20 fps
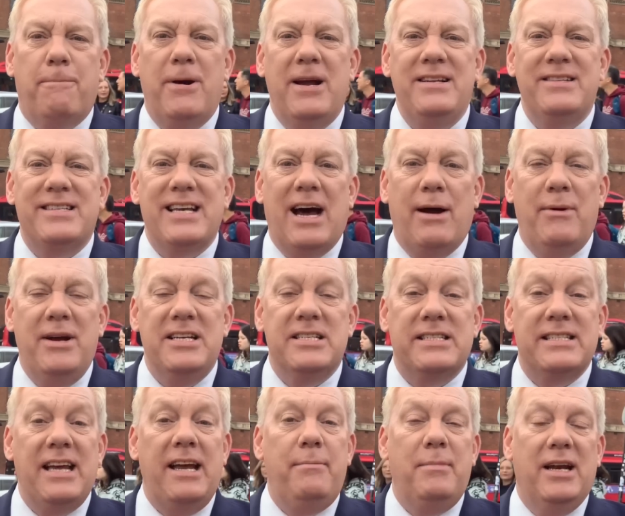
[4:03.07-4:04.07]
Prince Harry has
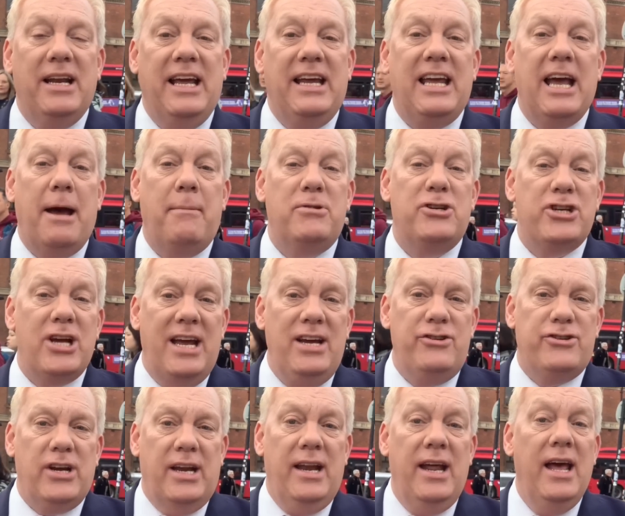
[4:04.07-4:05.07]
seemingly kept
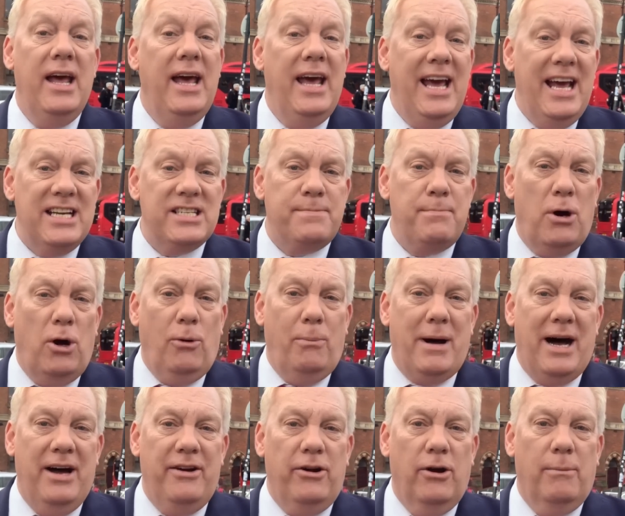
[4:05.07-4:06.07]
changing his
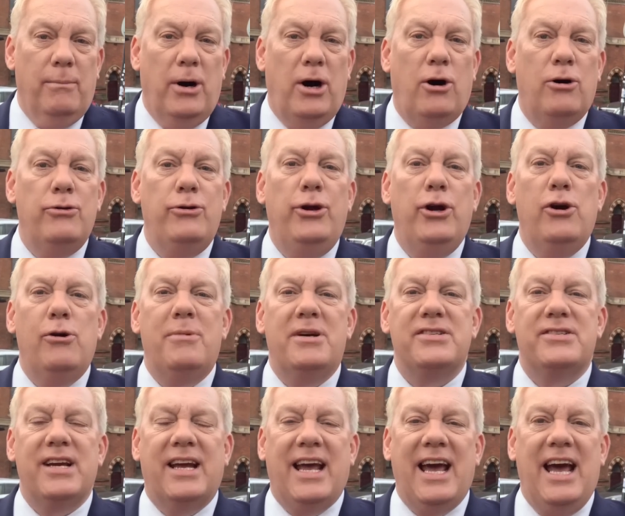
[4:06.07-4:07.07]
mobile number on
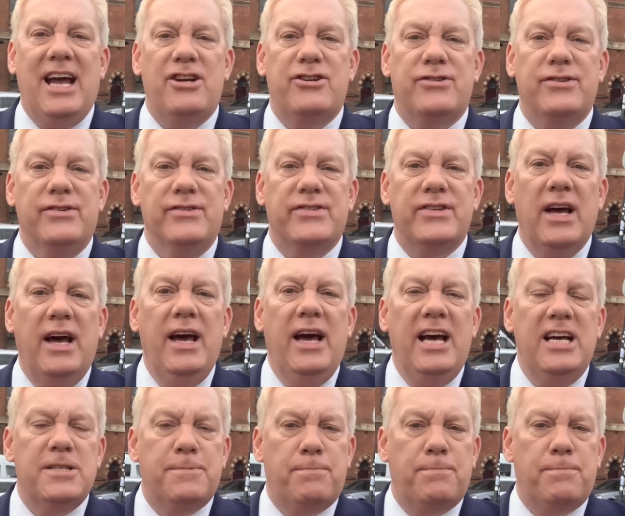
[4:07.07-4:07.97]
numerous occasions, it's